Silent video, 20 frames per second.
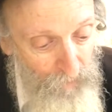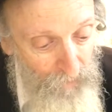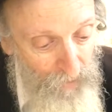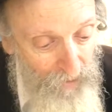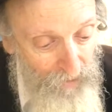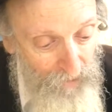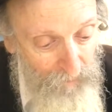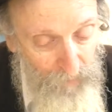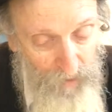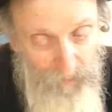
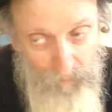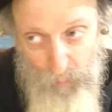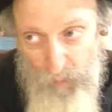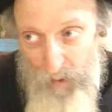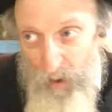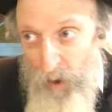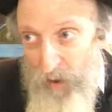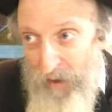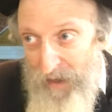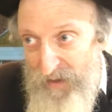and
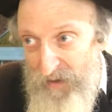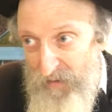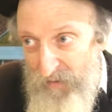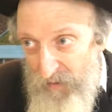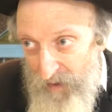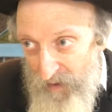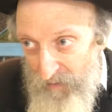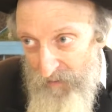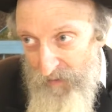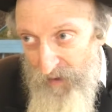bring all kinds of
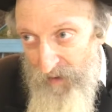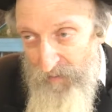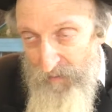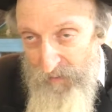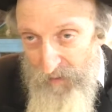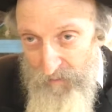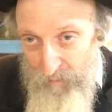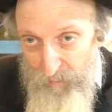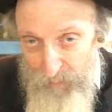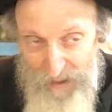
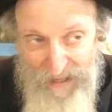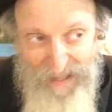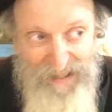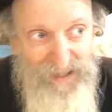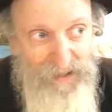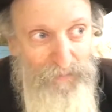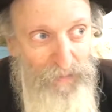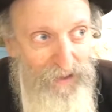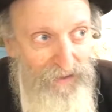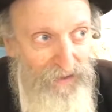
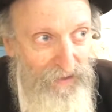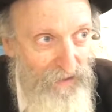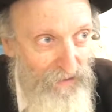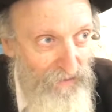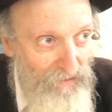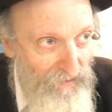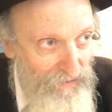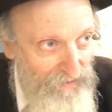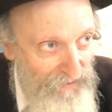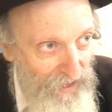complaints about the
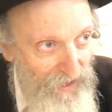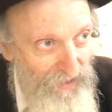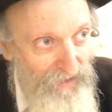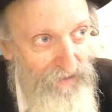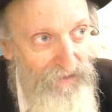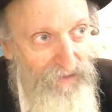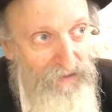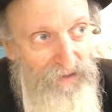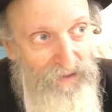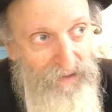Yidden, and
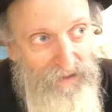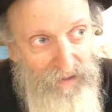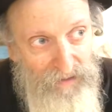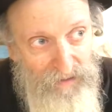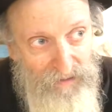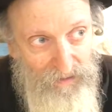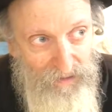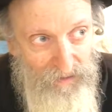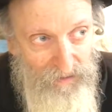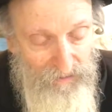Tainas
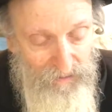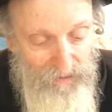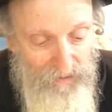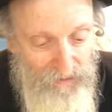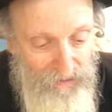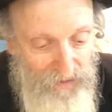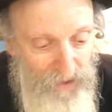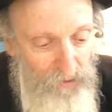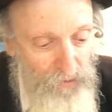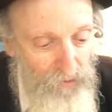and
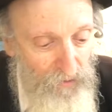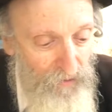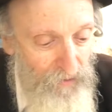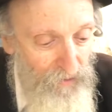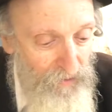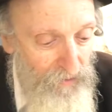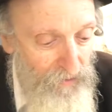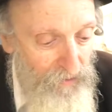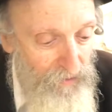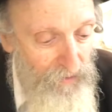Kitcher.
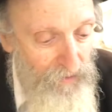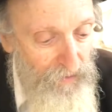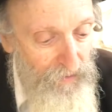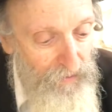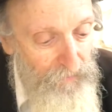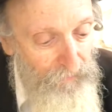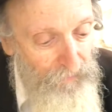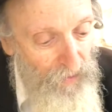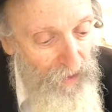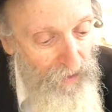
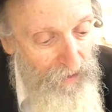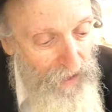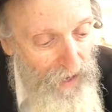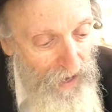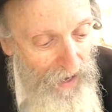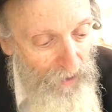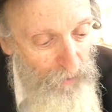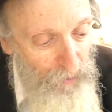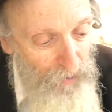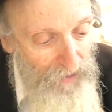
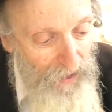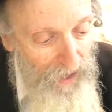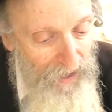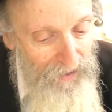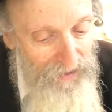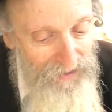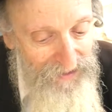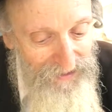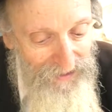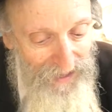Yachad alai
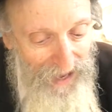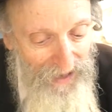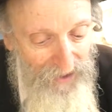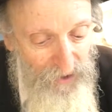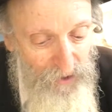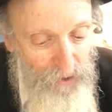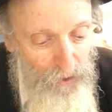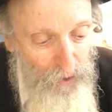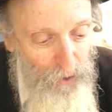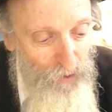
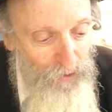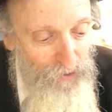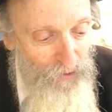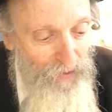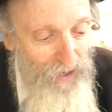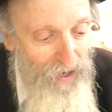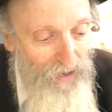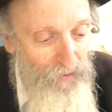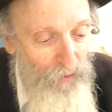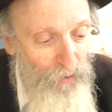lislachshi kol
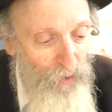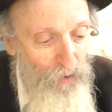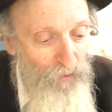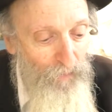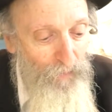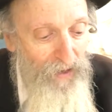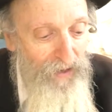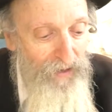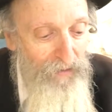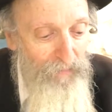sonai. All
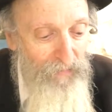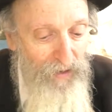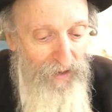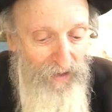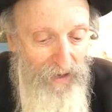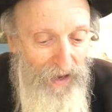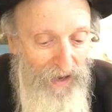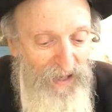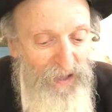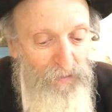
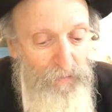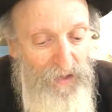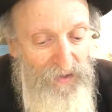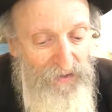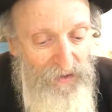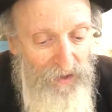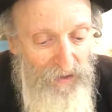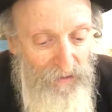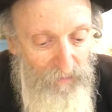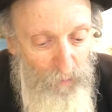my
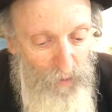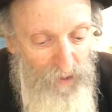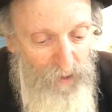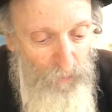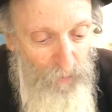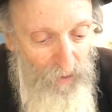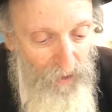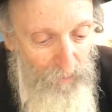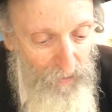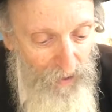enemies are
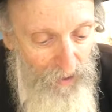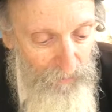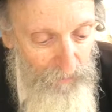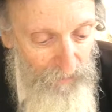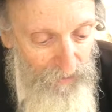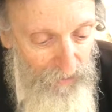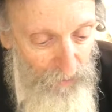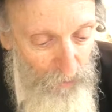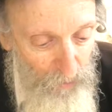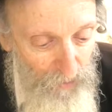whispering about
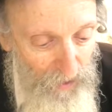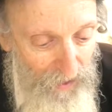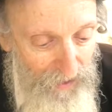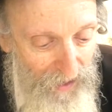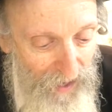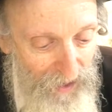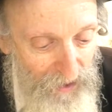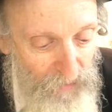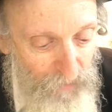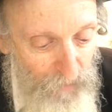me. Ula
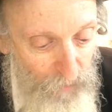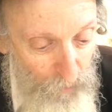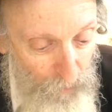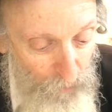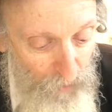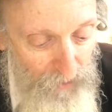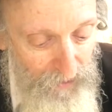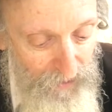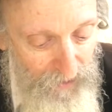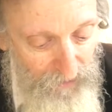yachshi
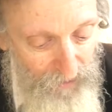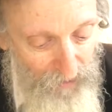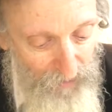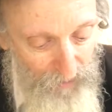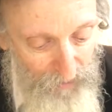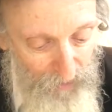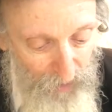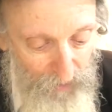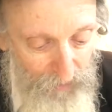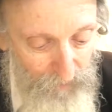ruali. They're
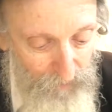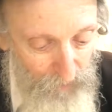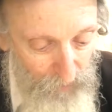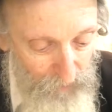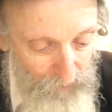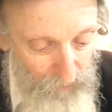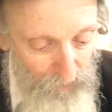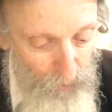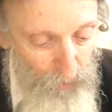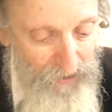all
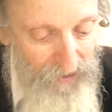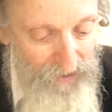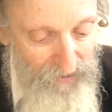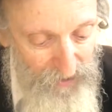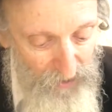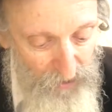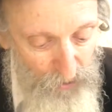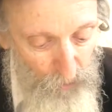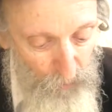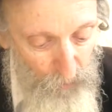looking
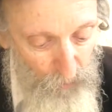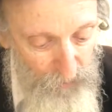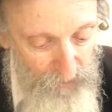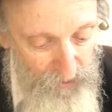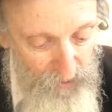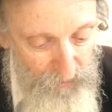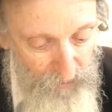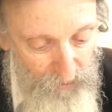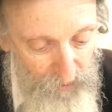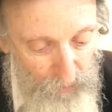to do
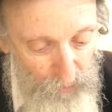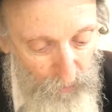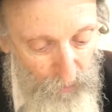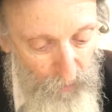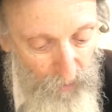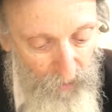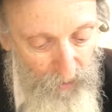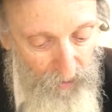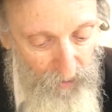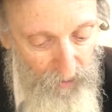
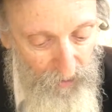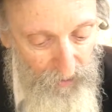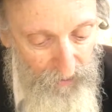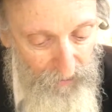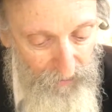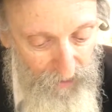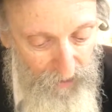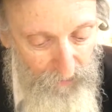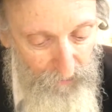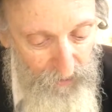
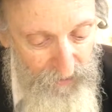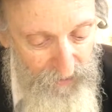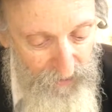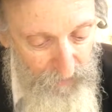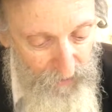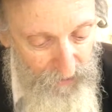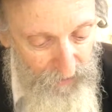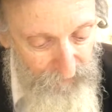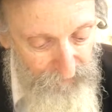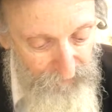evil to
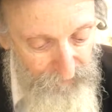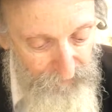me.